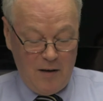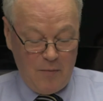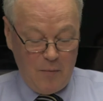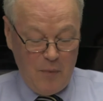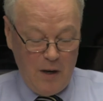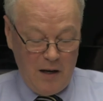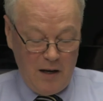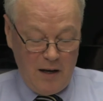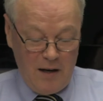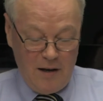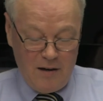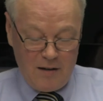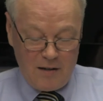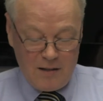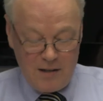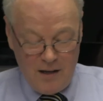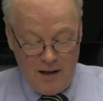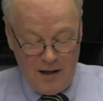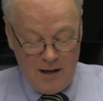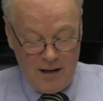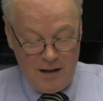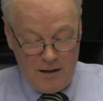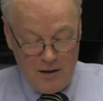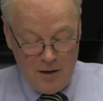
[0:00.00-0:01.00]
many are
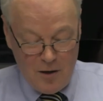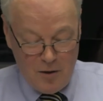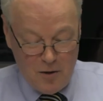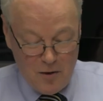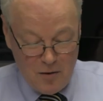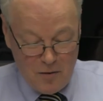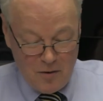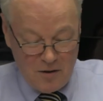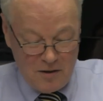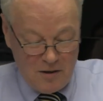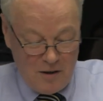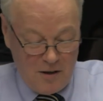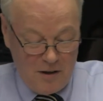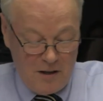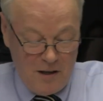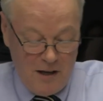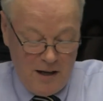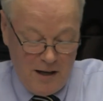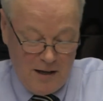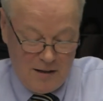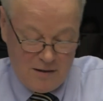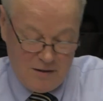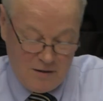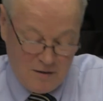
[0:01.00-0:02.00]
saying no or not yet.